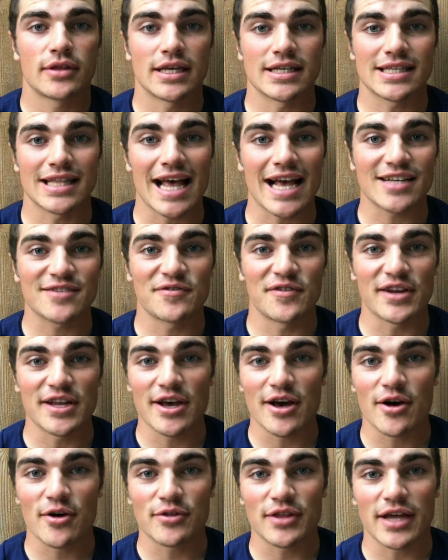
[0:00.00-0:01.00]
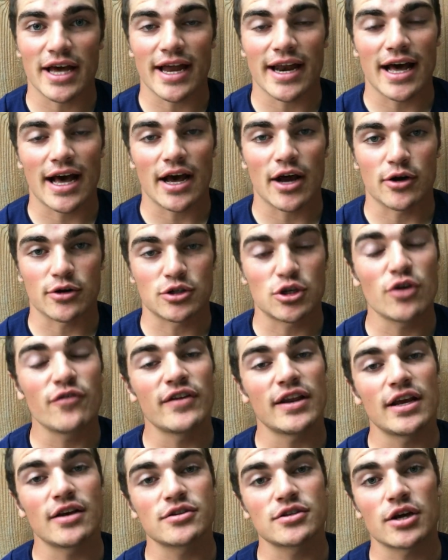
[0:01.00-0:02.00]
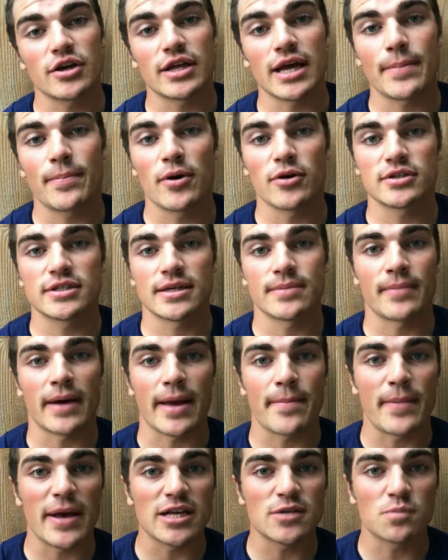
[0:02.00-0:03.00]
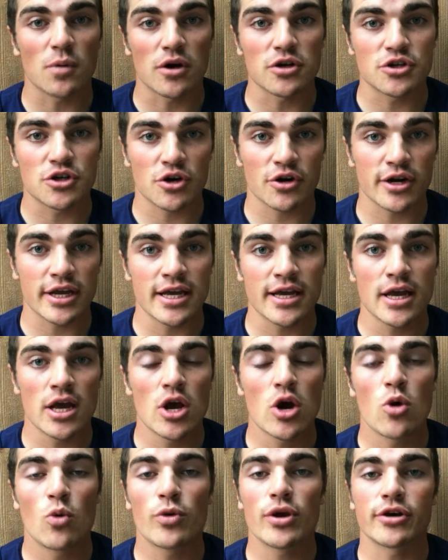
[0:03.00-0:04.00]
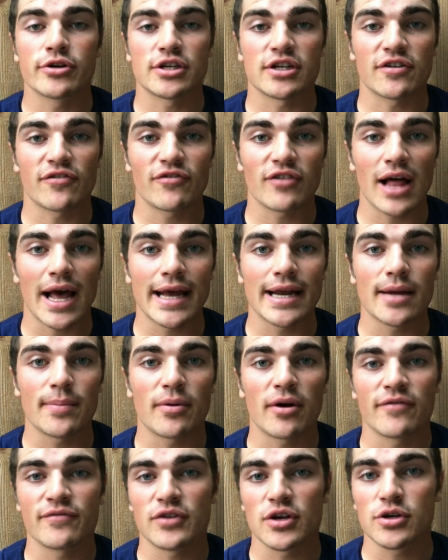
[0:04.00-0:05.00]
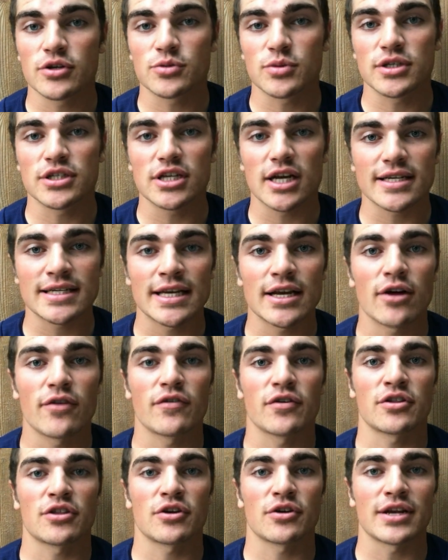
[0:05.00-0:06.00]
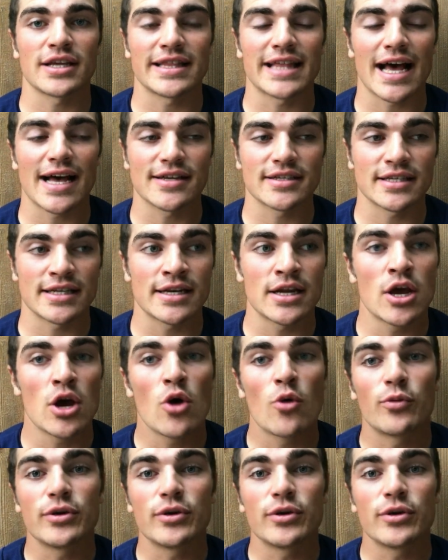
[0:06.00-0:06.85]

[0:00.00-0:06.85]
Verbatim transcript: This last video that, uh, or two videos ago that I posted, my baseball journey, we are just flying up on views. We just hit over 30,000.